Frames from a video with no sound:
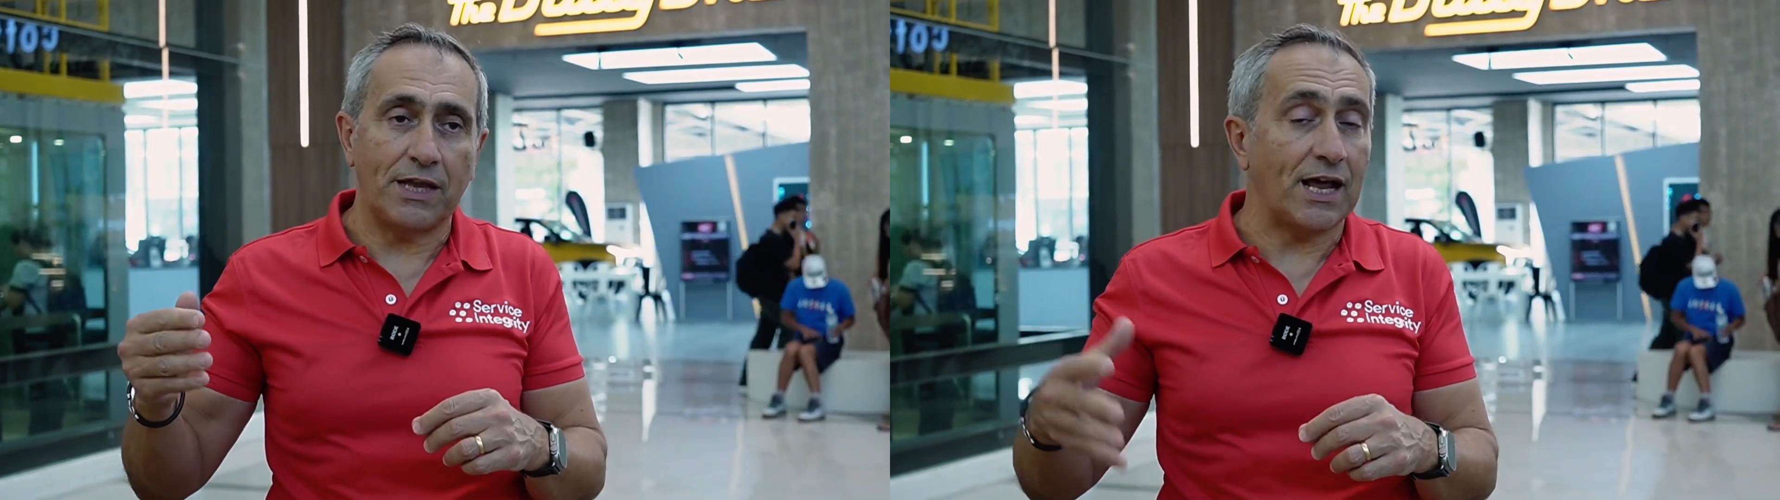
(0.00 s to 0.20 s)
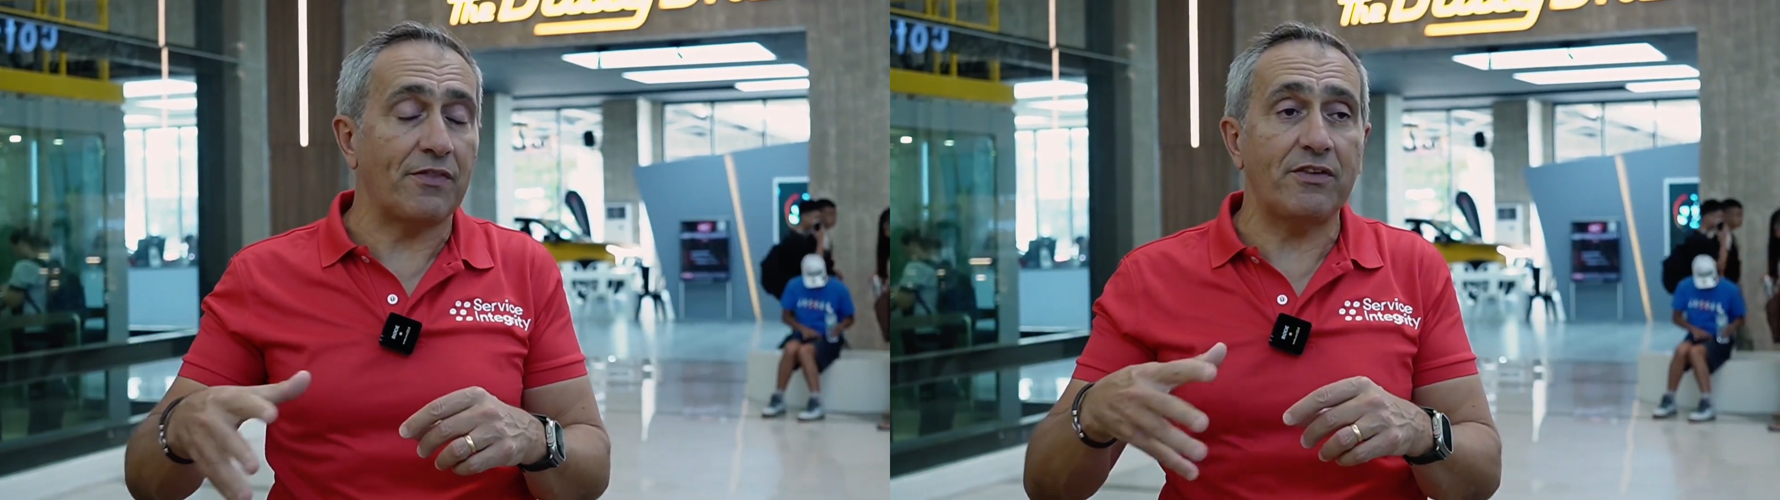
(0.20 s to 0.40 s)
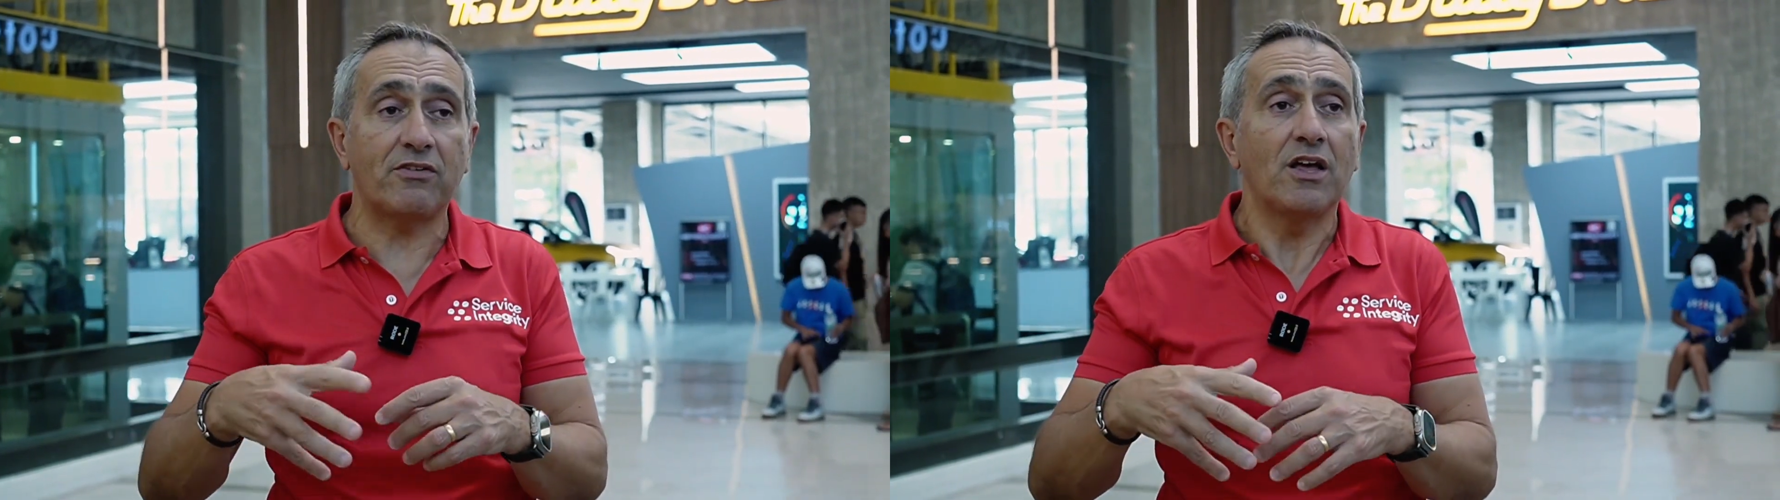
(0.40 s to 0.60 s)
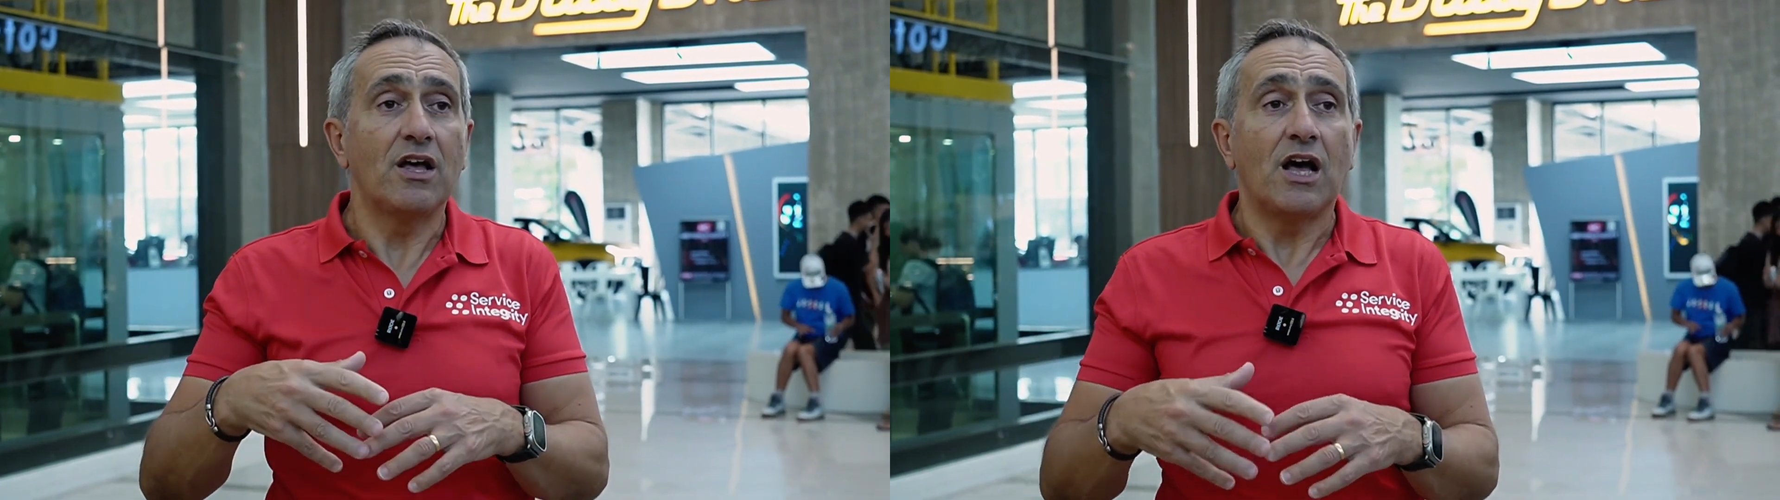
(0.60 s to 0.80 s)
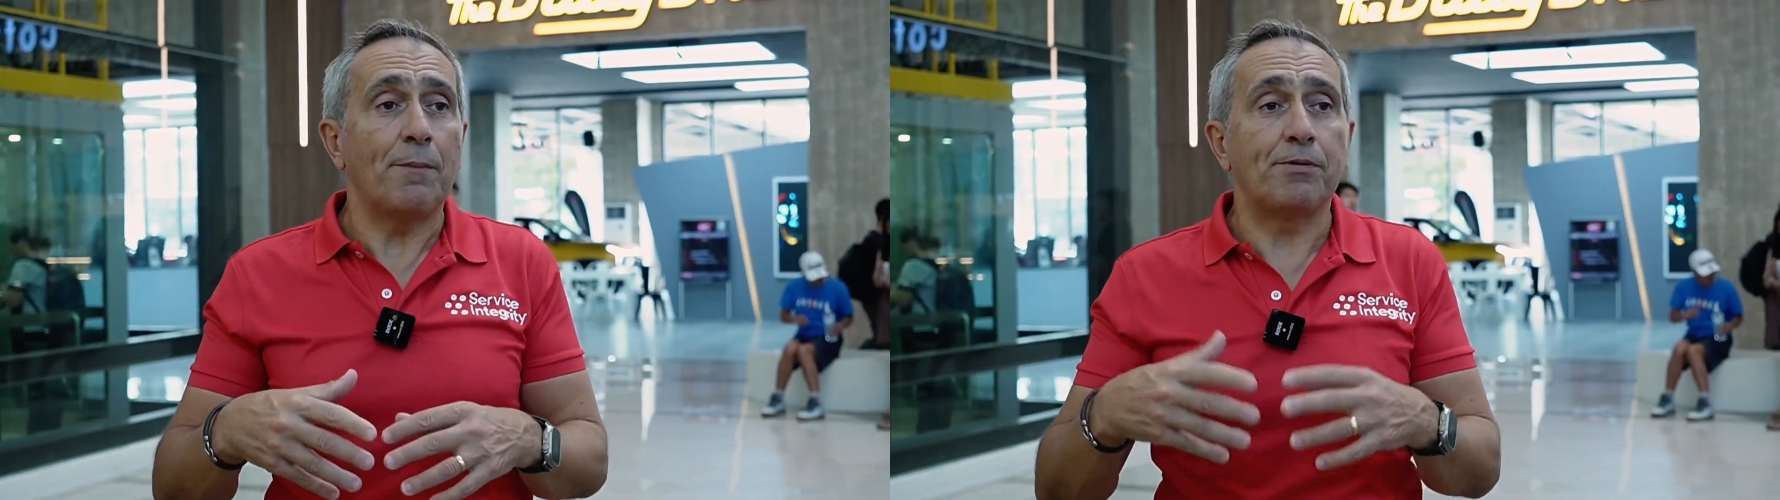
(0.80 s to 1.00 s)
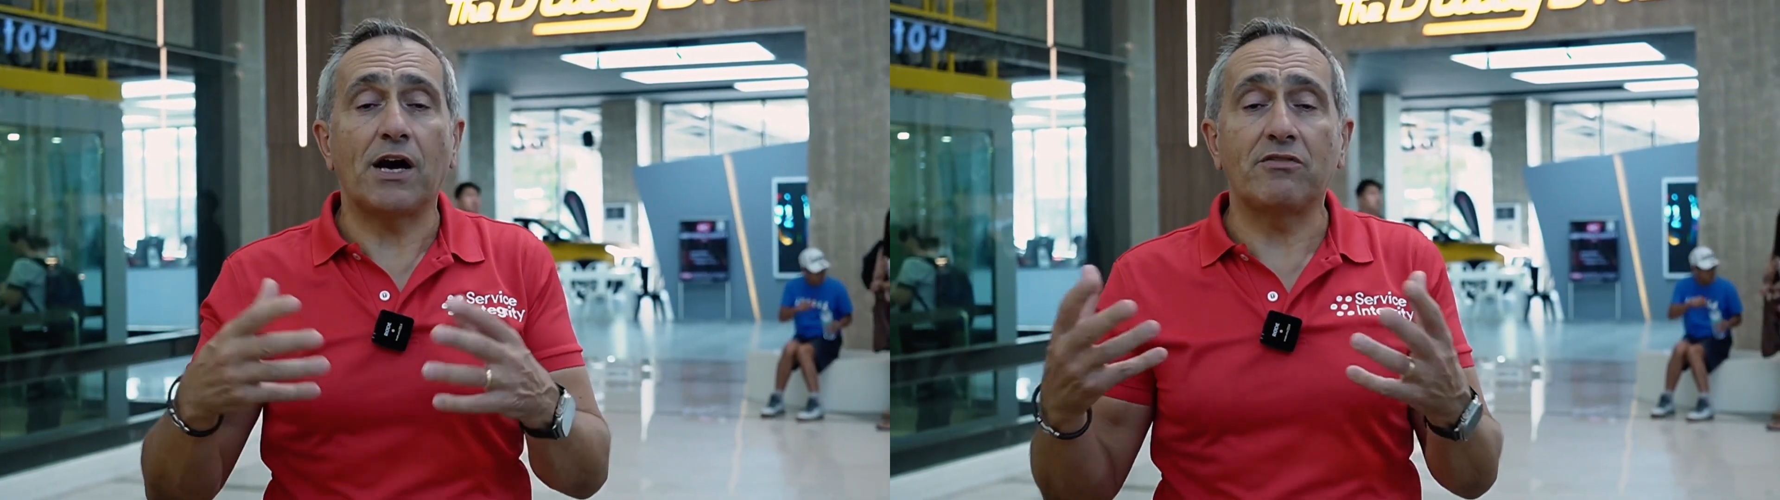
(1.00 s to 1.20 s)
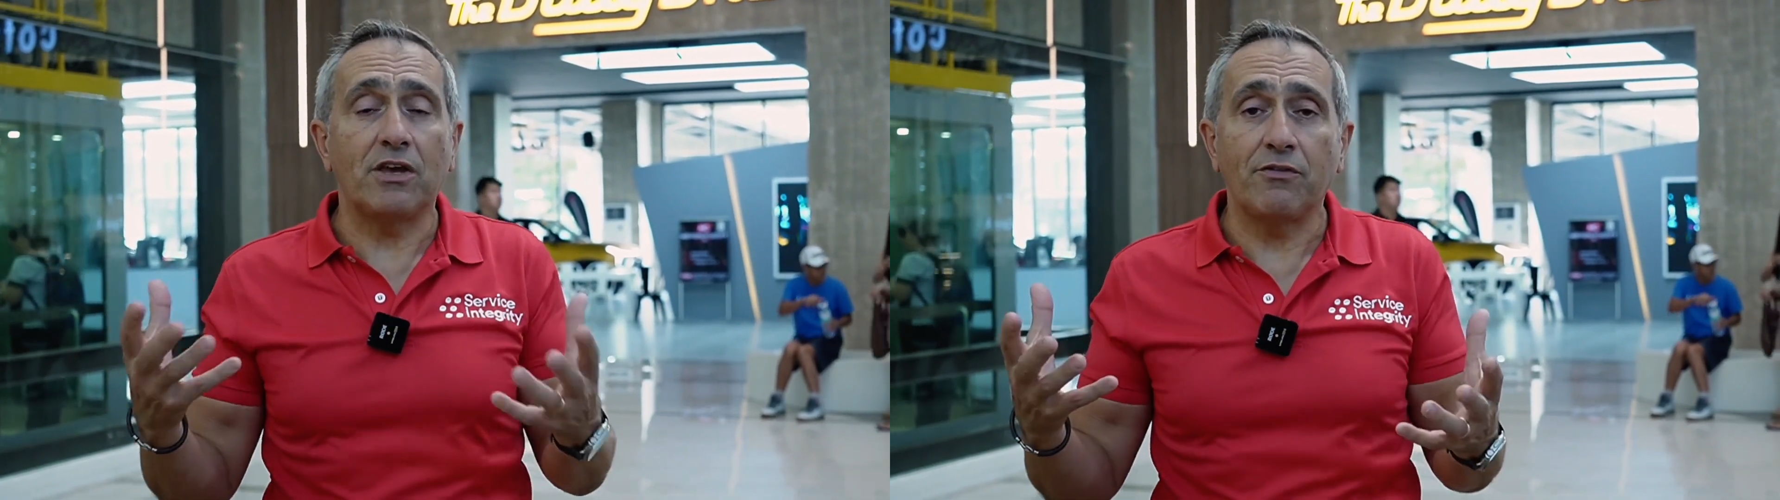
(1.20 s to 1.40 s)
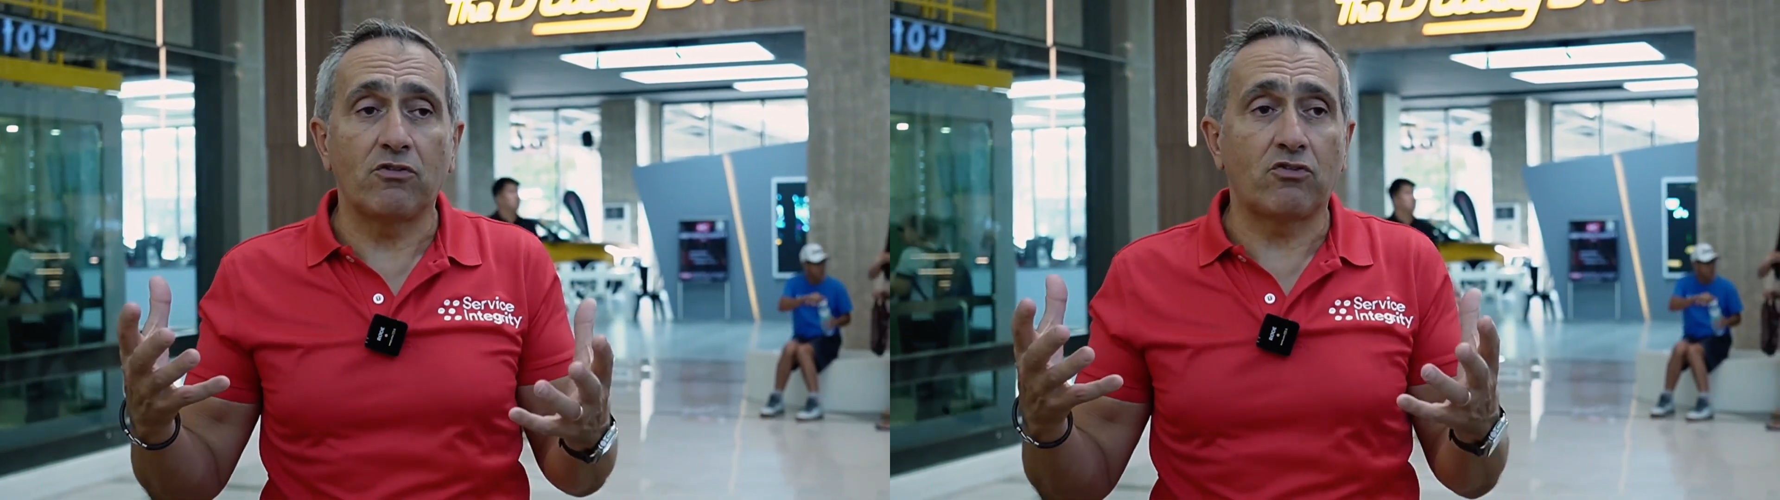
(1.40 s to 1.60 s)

Now, this applies even